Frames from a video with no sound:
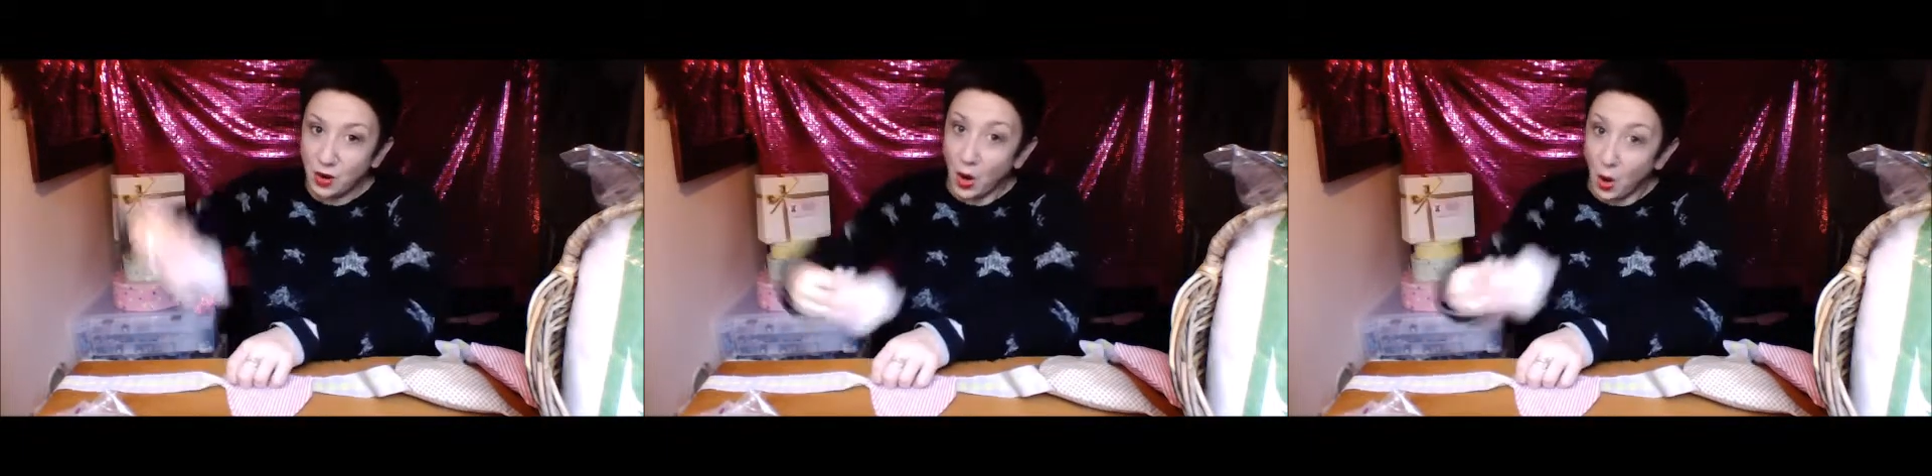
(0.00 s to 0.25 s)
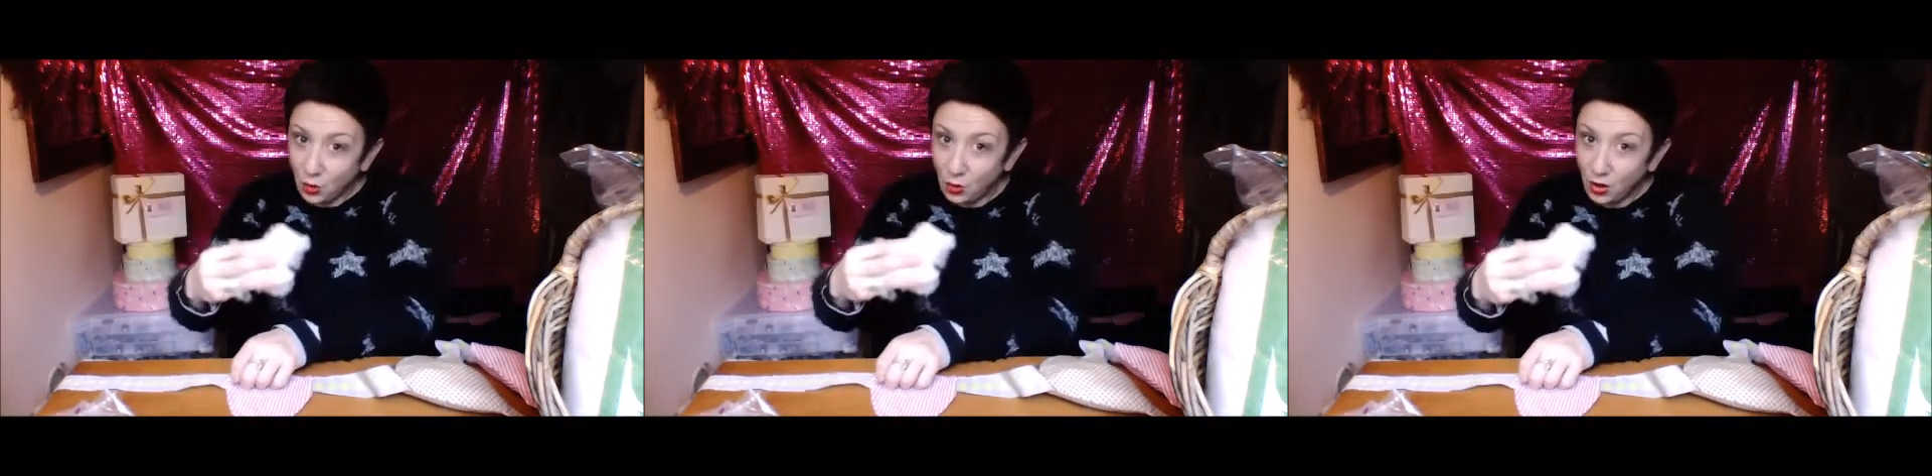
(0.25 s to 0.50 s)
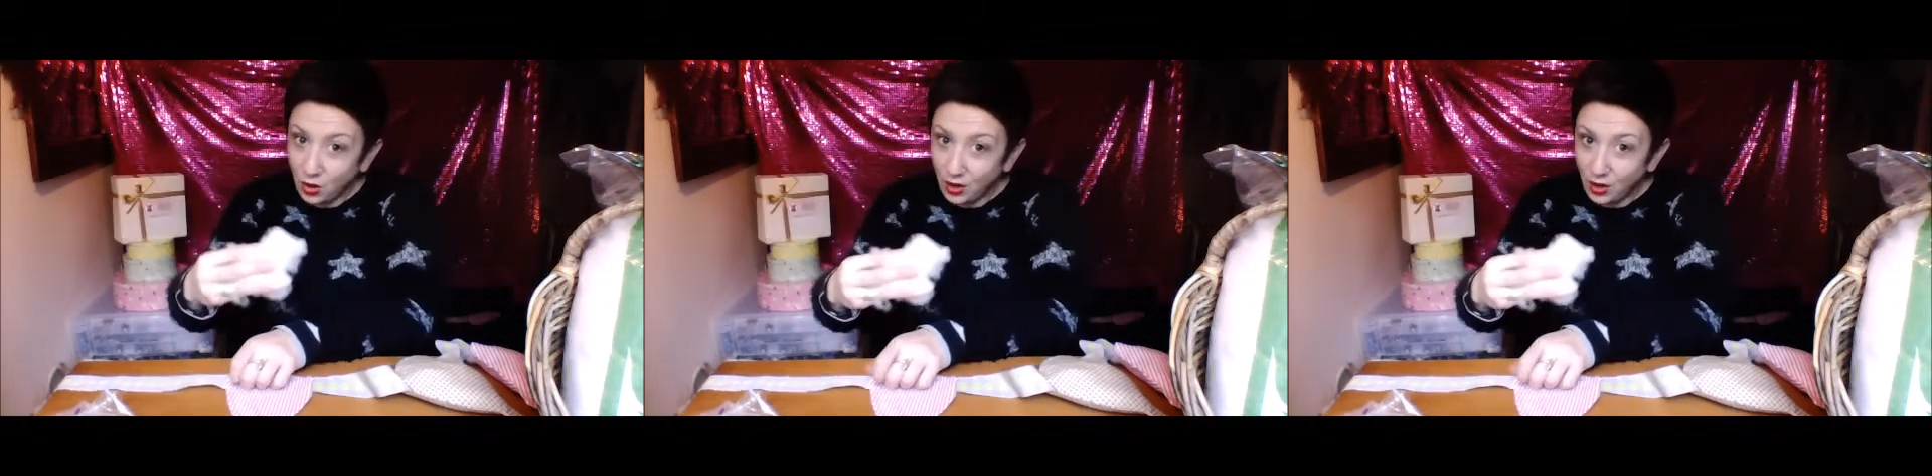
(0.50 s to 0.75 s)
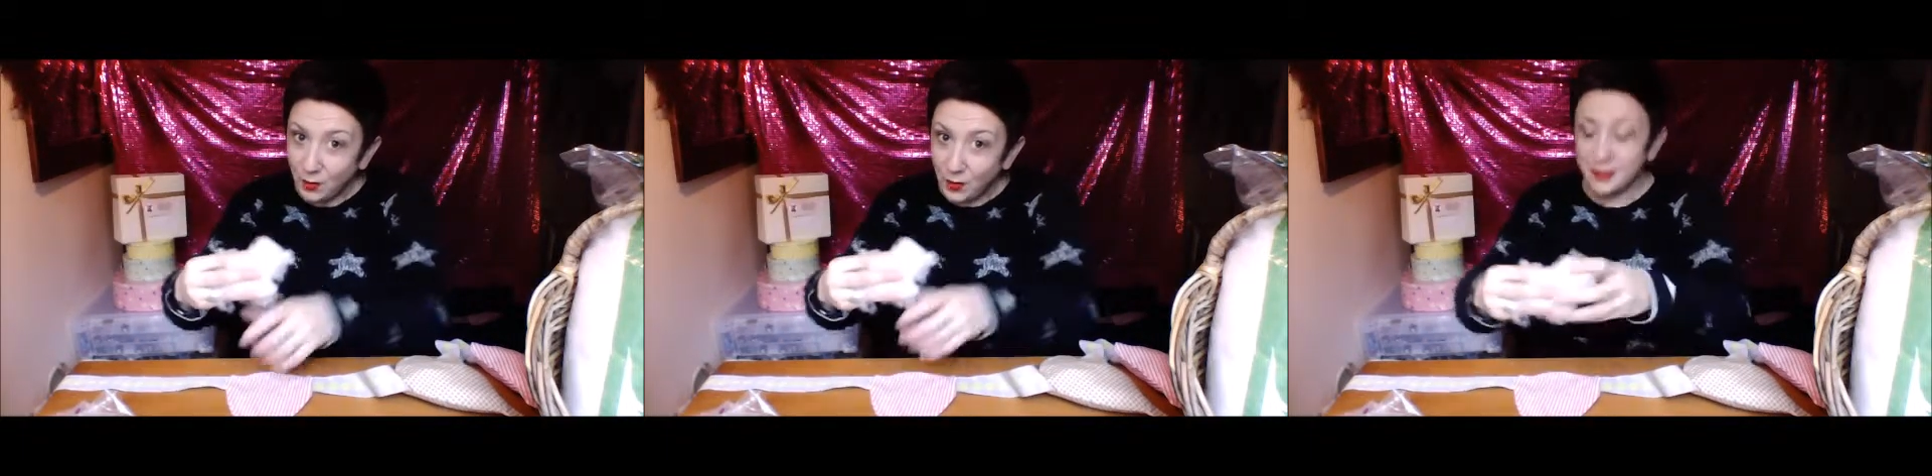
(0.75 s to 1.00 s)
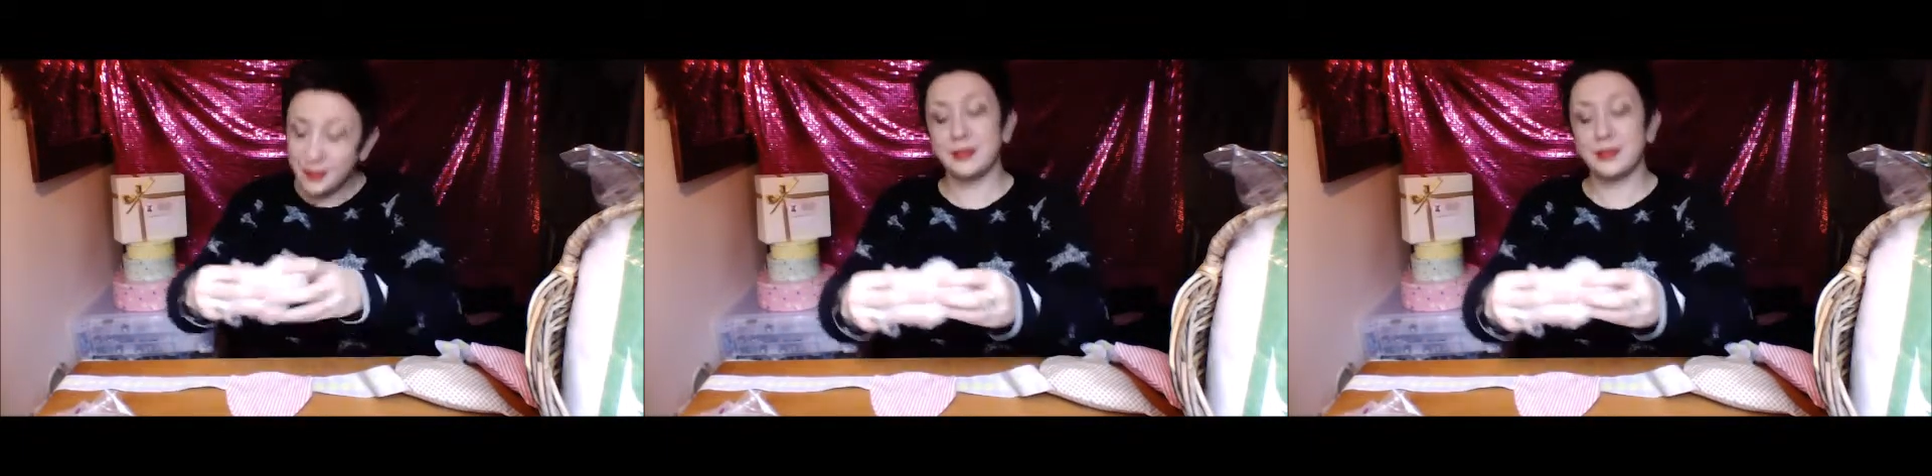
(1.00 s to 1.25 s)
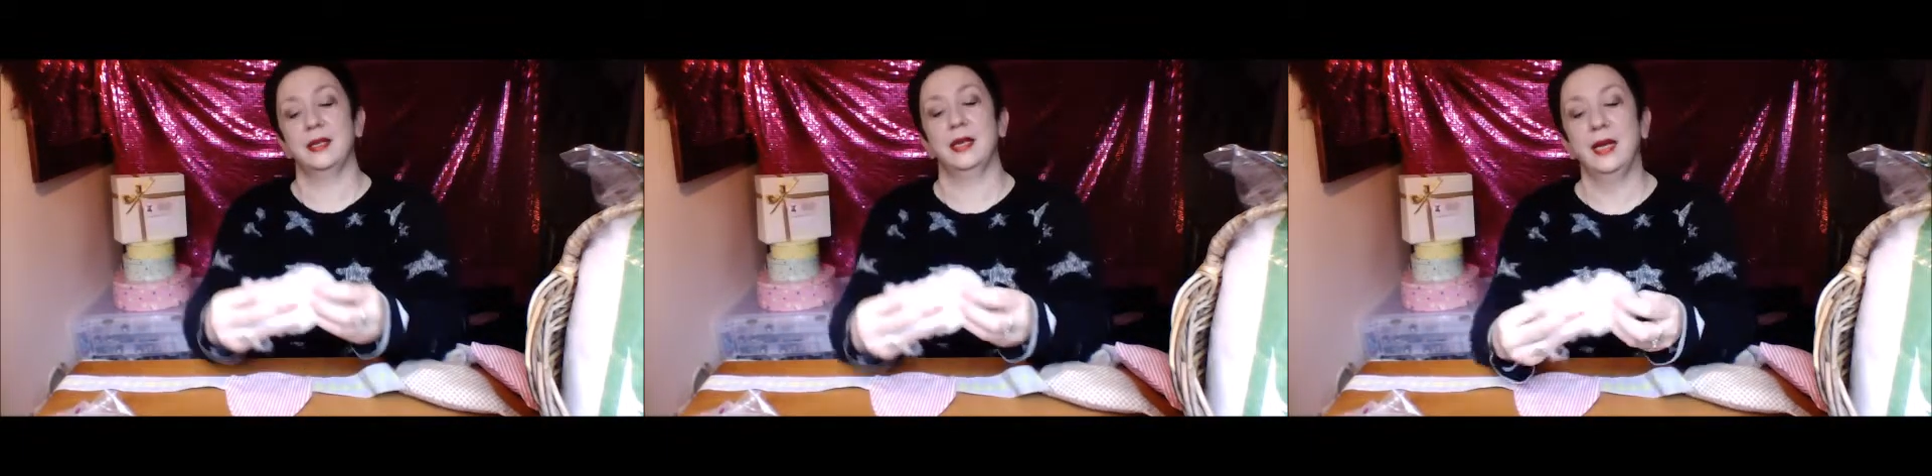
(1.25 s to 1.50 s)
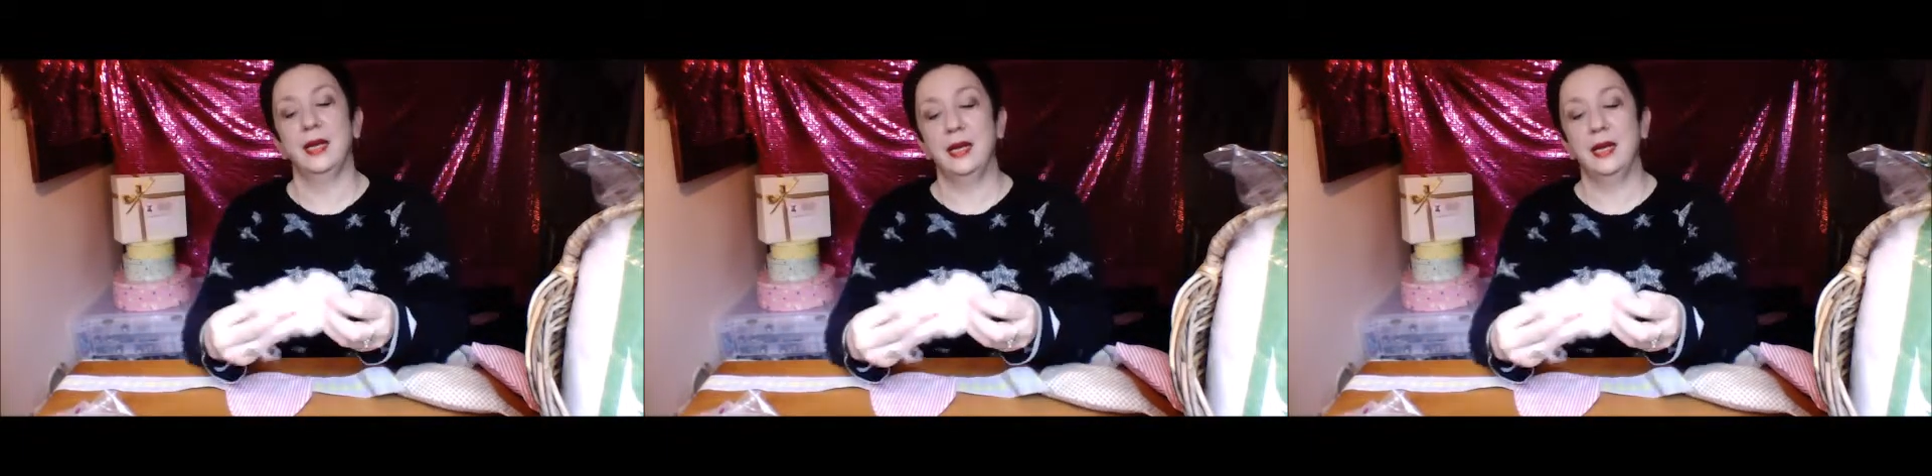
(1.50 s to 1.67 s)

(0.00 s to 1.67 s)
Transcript: a whole lot at once,